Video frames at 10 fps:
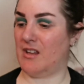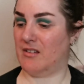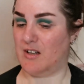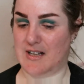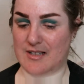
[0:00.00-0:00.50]
I
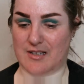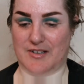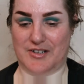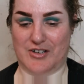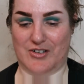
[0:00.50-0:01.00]
think that's
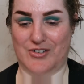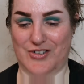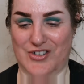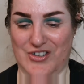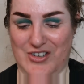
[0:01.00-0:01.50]
going to
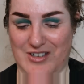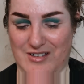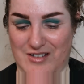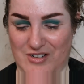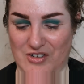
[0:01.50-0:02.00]

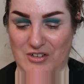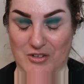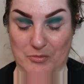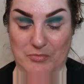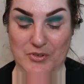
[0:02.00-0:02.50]

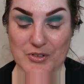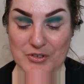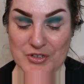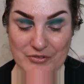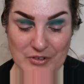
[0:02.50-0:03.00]
look
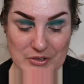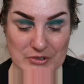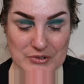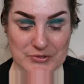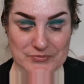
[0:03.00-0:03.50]

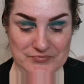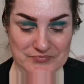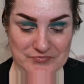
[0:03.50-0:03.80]
beautiful.